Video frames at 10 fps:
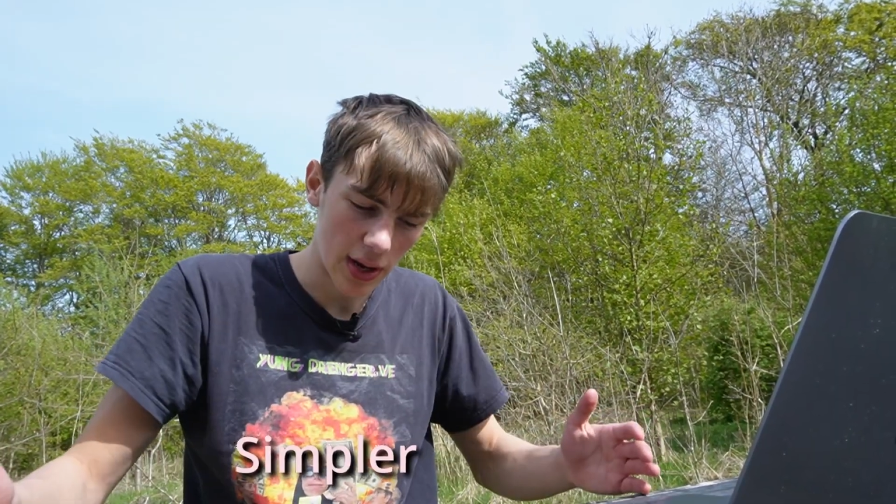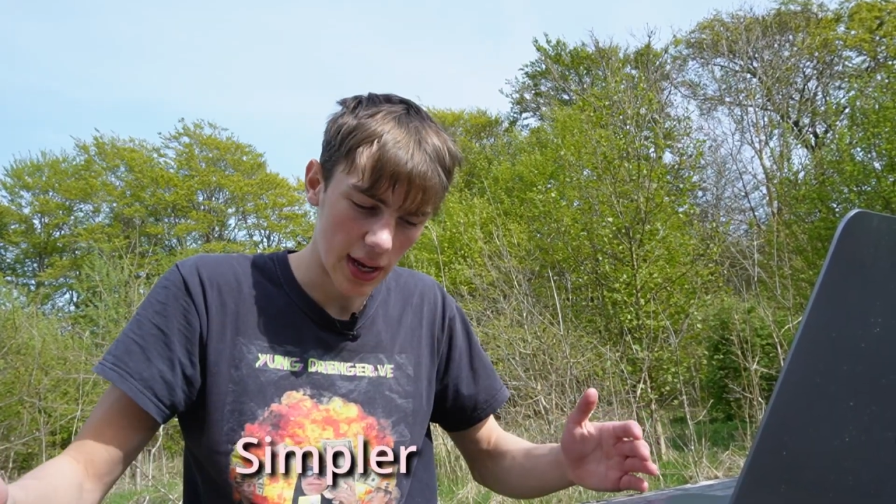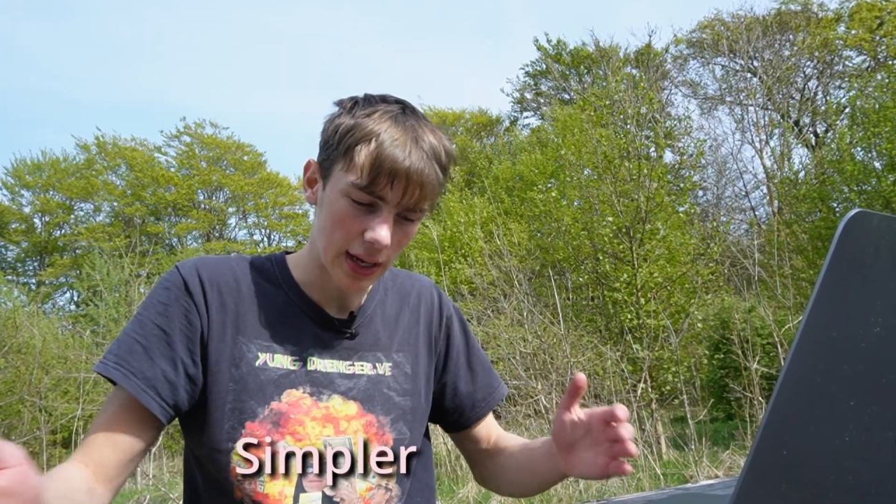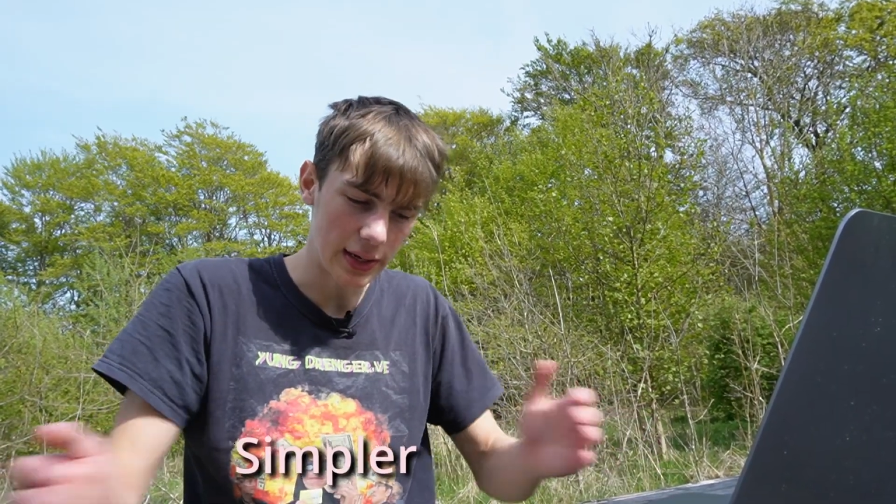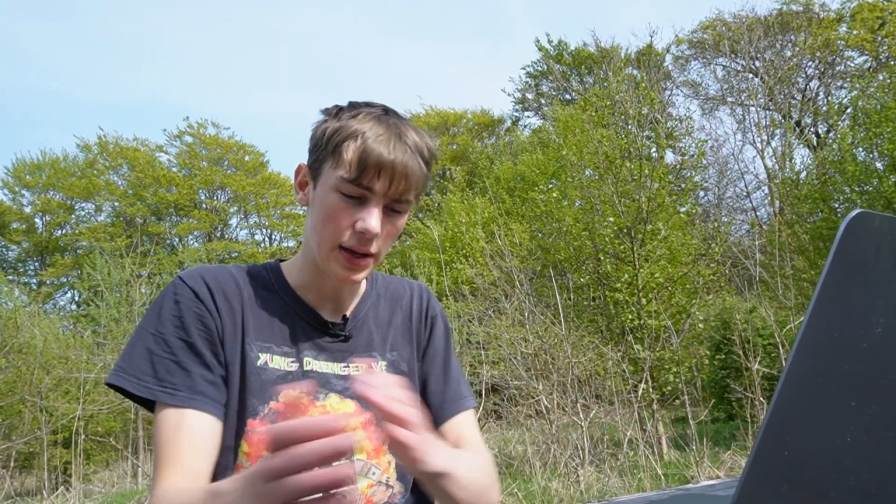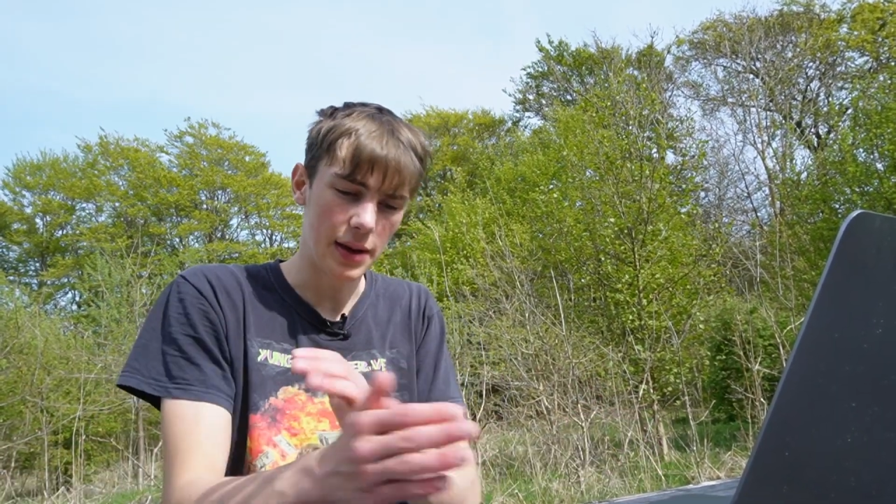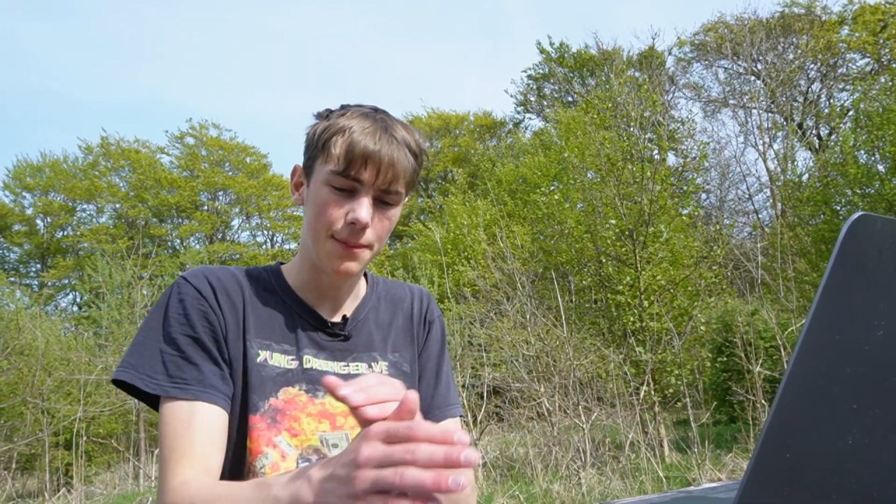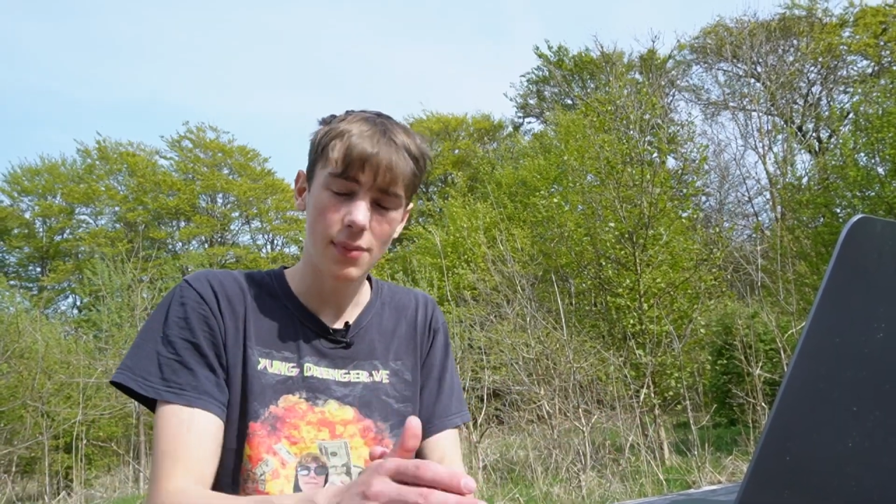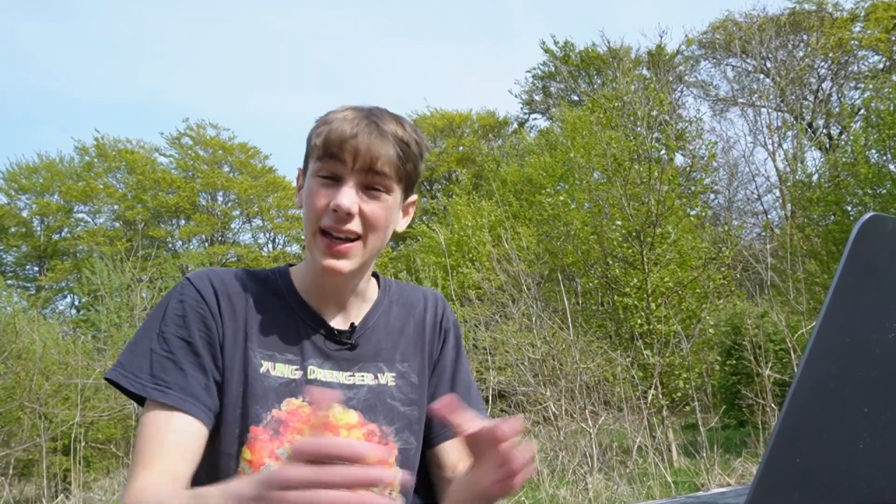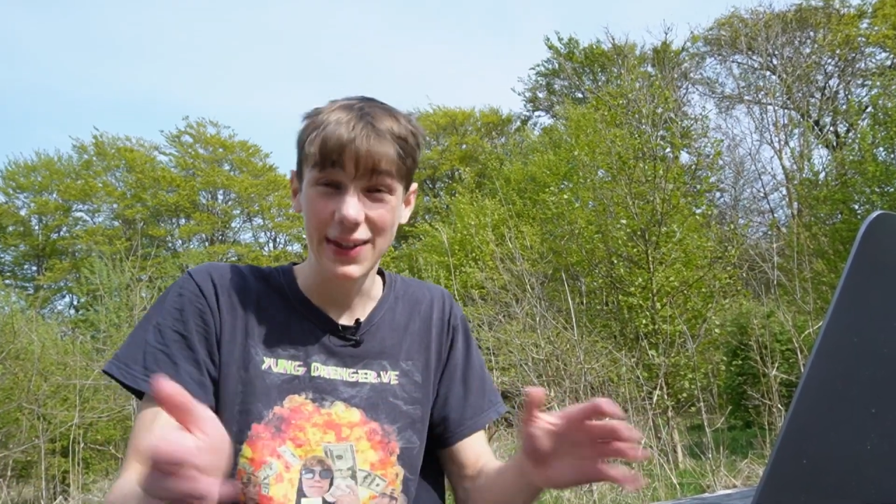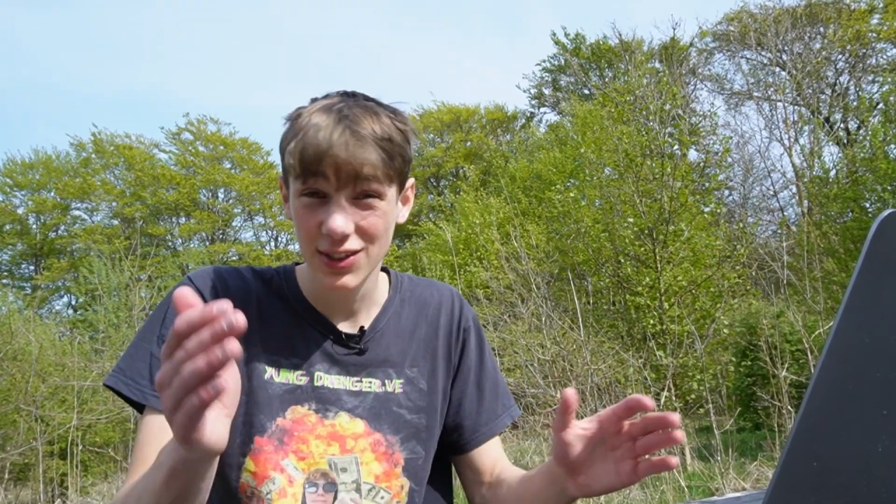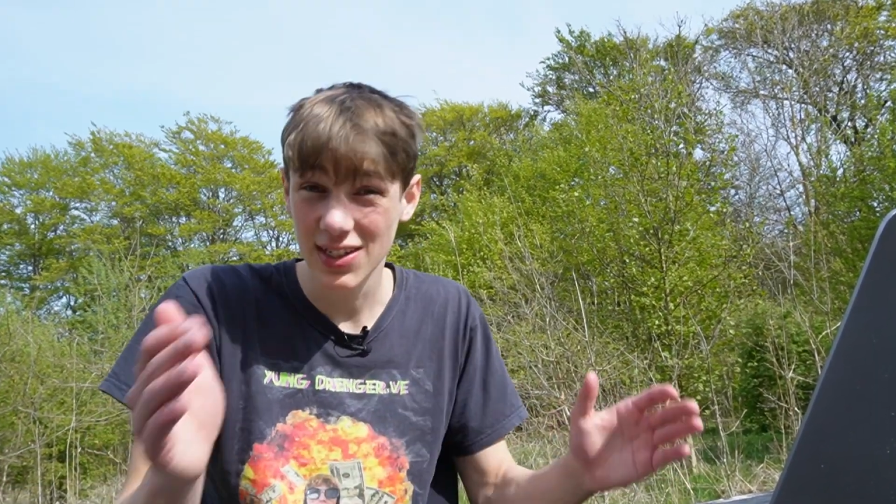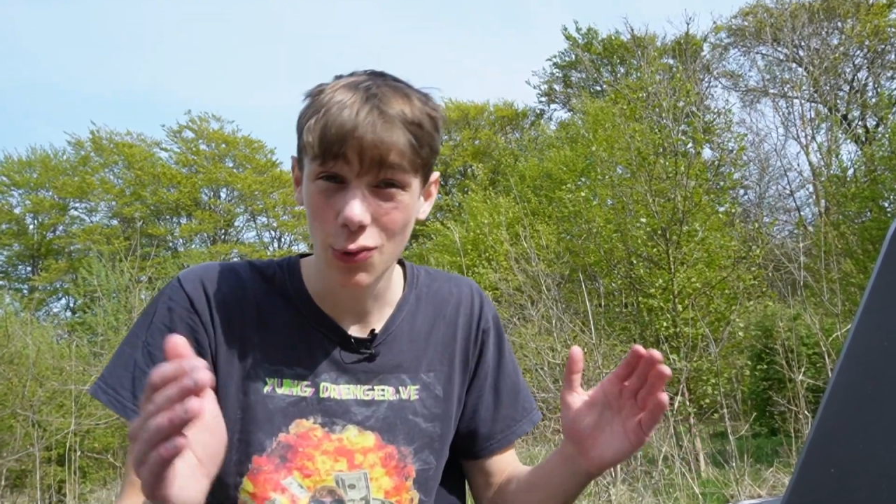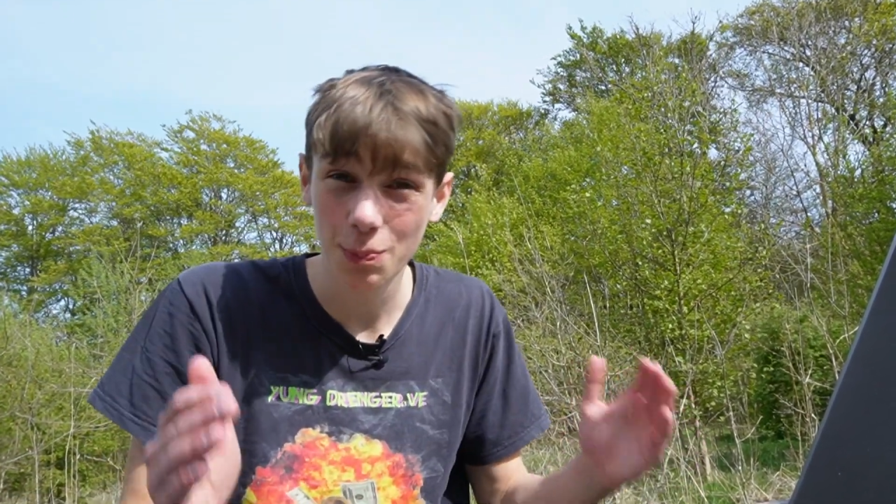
and might even sound